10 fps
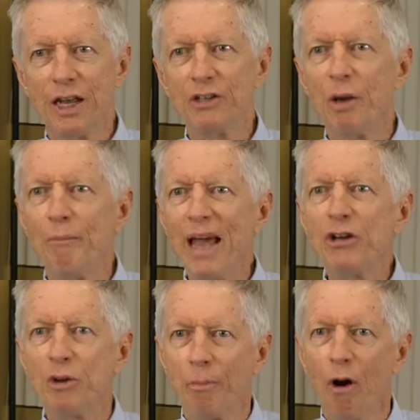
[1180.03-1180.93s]
is a
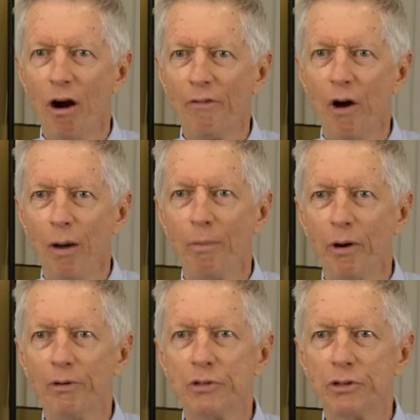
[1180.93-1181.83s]
major part of our
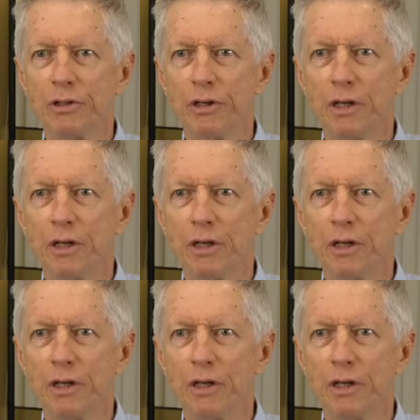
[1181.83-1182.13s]
approach,